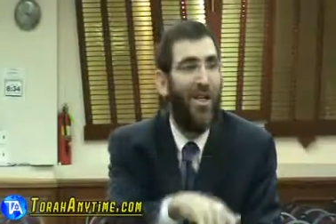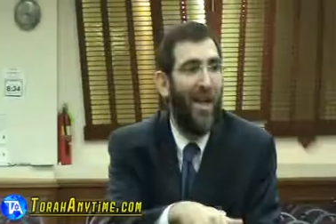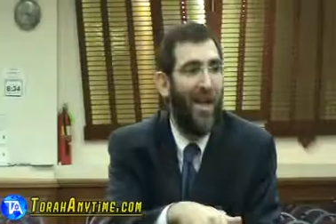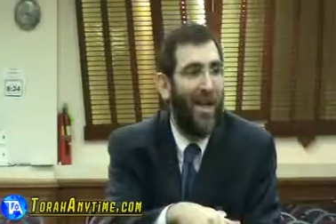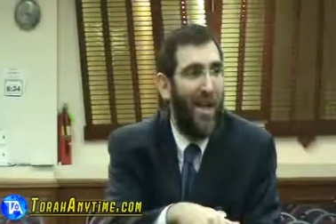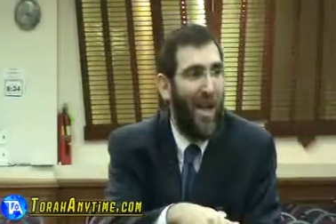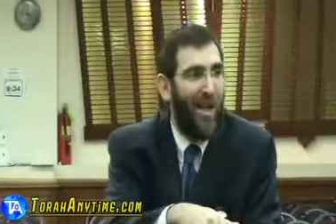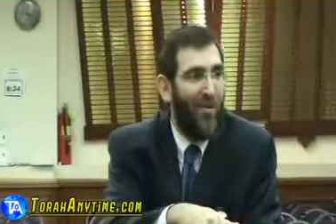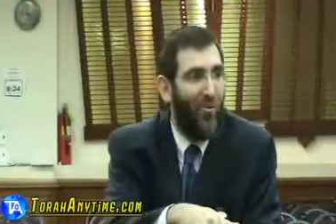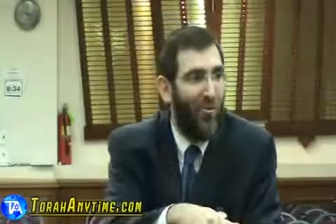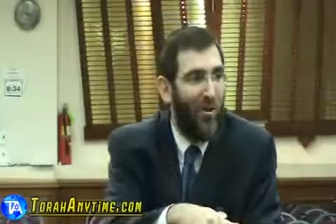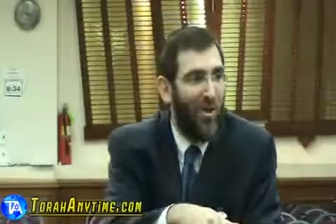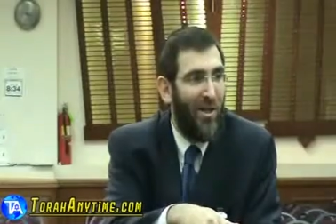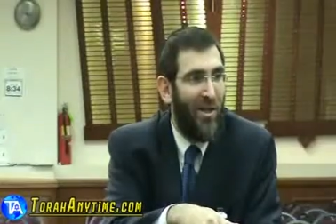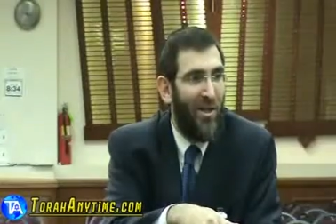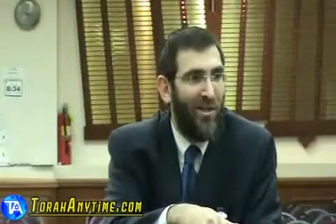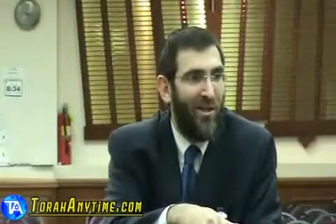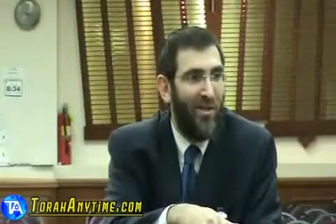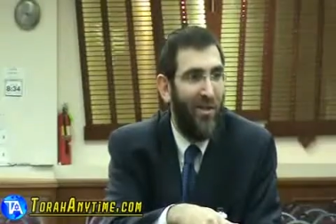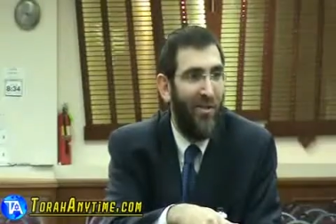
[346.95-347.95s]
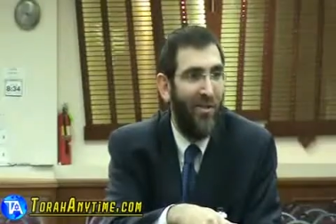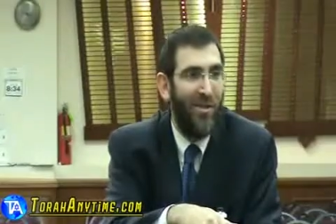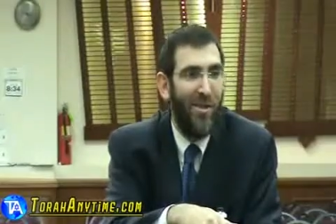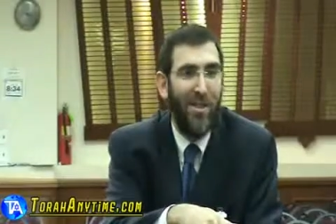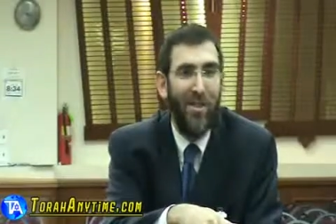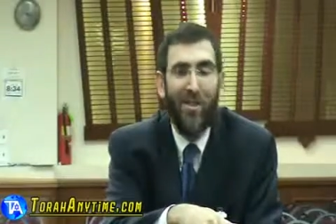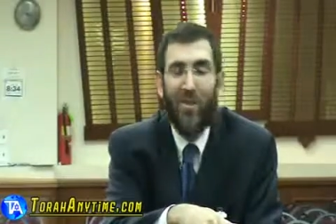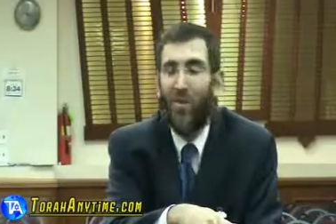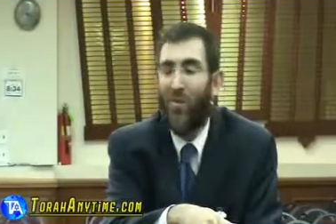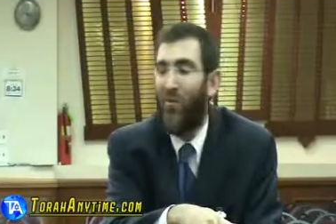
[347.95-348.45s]
get angry, you know,
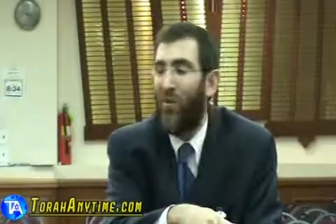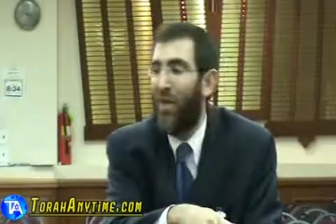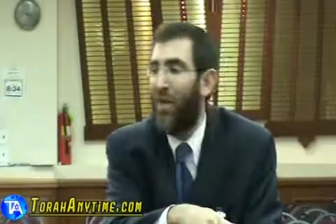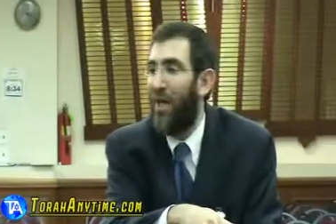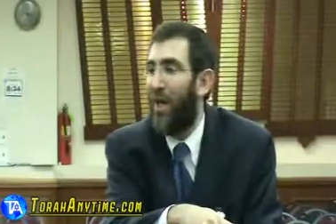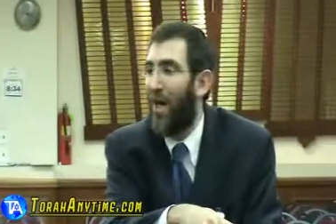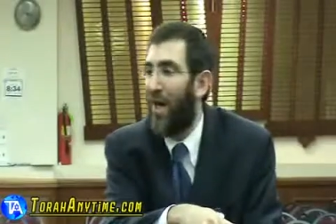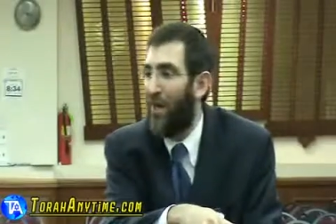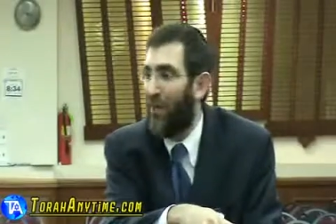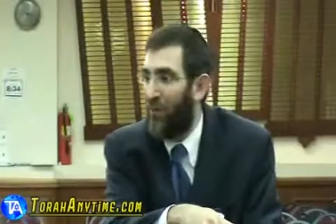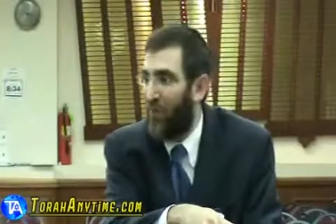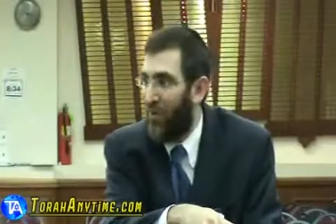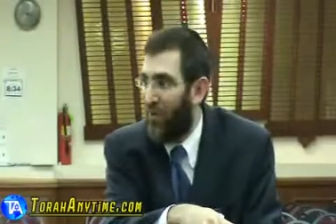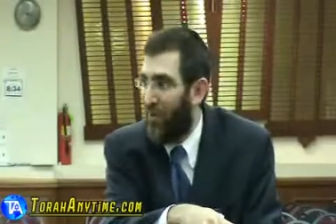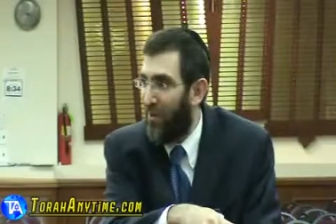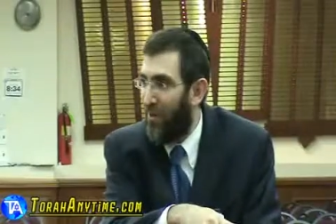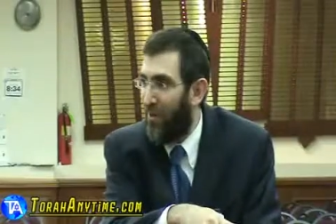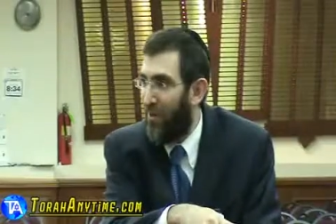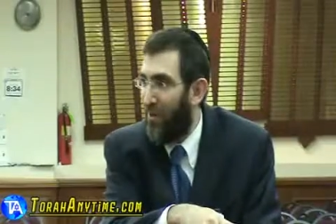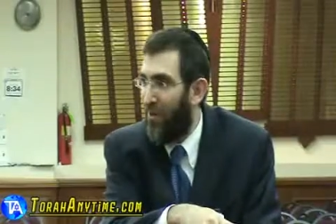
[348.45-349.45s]
is like serving an idol.